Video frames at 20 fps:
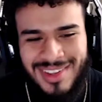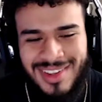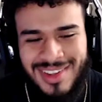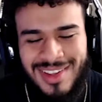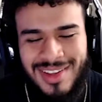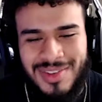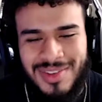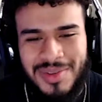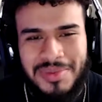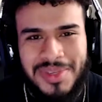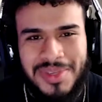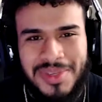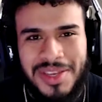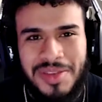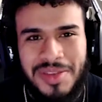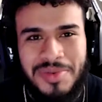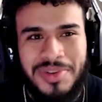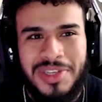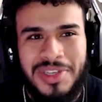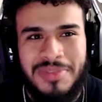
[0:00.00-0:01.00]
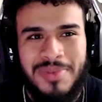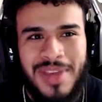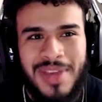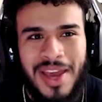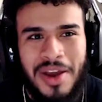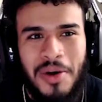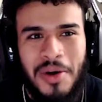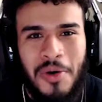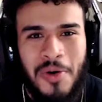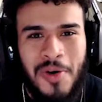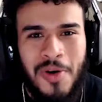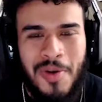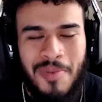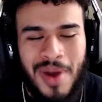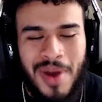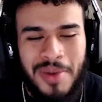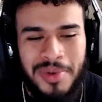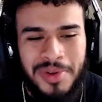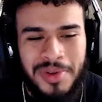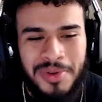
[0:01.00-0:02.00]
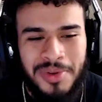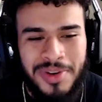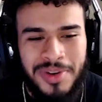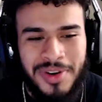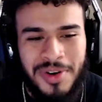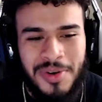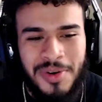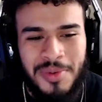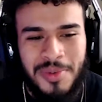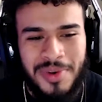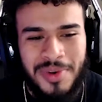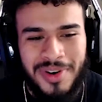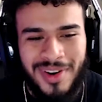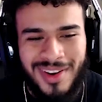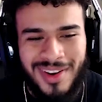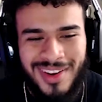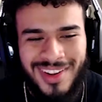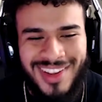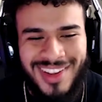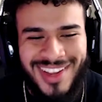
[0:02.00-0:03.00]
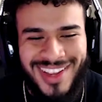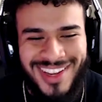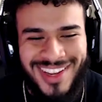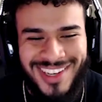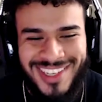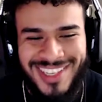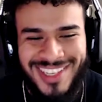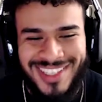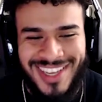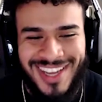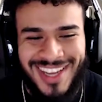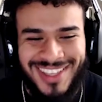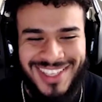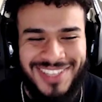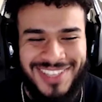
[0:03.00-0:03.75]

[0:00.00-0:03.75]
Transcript: So I'm saying you would just be at home, probably doing your homework, and you just got this.